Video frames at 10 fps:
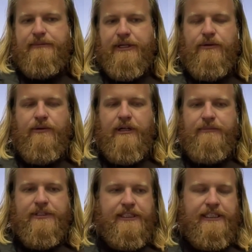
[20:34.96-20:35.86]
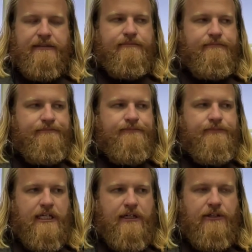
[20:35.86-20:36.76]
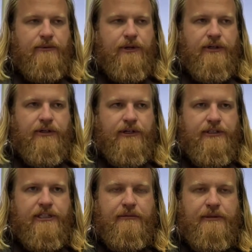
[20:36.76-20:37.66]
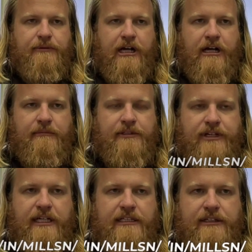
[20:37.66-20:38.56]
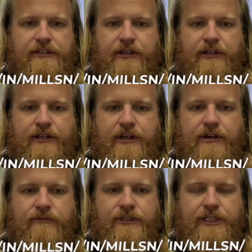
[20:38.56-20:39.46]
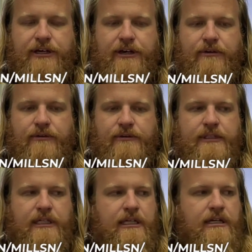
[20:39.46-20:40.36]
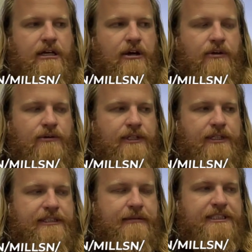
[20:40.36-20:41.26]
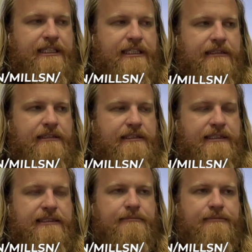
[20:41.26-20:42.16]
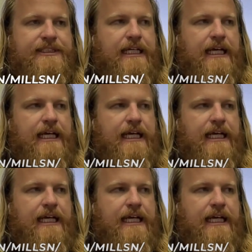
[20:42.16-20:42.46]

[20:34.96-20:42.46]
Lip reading: my goal. I'm building an underwater autonomy prime and trying to really own the subsea systems.